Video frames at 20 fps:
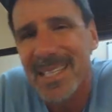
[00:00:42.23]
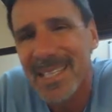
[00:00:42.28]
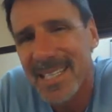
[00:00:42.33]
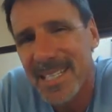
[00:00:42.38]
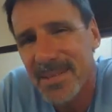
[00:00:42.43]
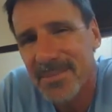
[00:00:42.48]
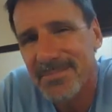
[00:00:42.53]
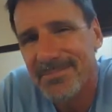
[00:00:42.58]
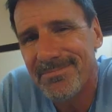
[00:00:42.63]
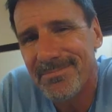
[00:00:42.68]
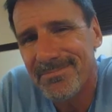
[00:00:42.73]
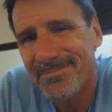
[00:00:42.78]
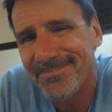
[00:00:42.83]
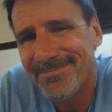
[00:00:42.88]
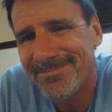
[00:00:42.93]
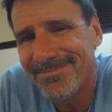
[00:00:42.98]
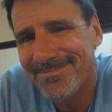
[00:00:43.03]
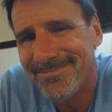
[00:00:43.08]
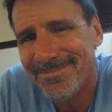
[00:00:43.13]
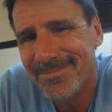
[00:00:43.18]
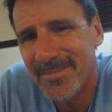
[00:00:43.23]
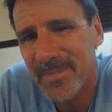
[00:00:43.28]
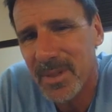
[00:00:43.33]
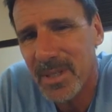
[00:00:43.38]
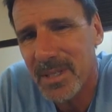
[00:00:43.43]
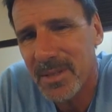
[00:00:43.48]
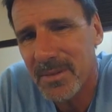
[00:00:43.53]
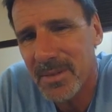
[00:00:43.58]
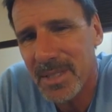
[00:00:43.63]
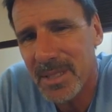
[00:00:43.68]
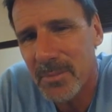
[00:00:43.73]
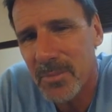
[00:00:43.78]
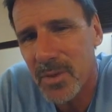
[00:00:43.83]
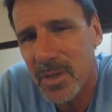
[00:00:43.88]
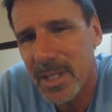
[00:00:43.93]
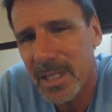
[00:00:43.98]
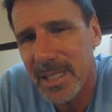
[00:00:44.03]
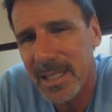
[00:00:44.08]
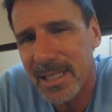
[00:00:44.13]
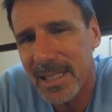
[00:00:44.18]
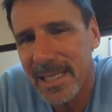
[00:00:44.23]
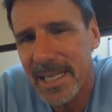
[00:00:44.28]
The book